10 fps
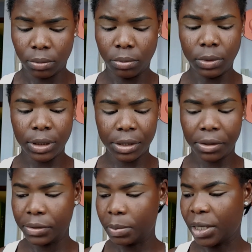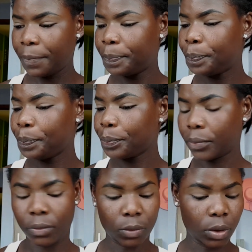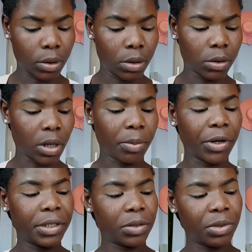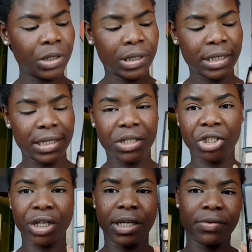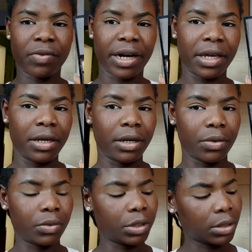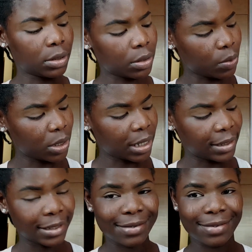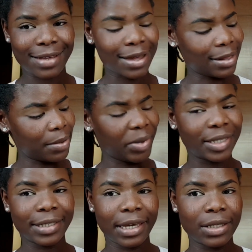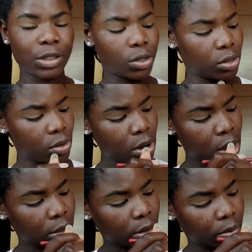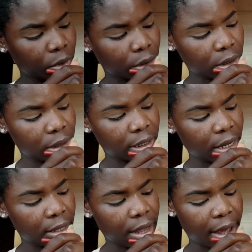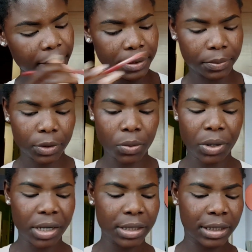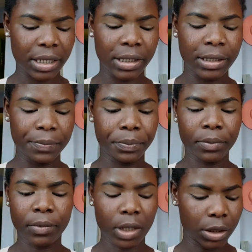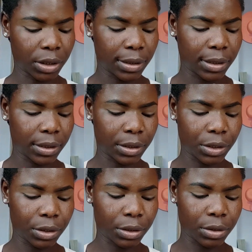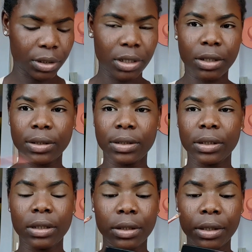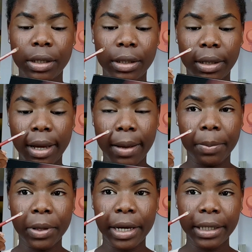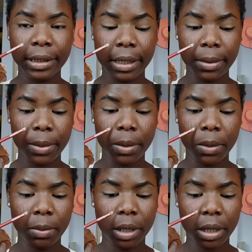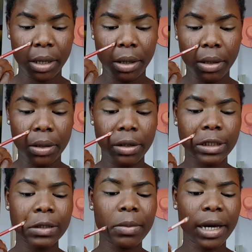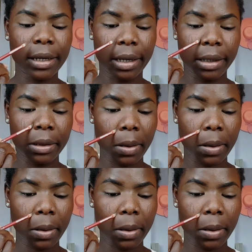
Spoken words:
Excuse me. So I'm going to be using this shade right here, which is the one that's exactly my skin tone. So I'm just going to take that. So what I did, I just took the concealer and then applied it on my smile line.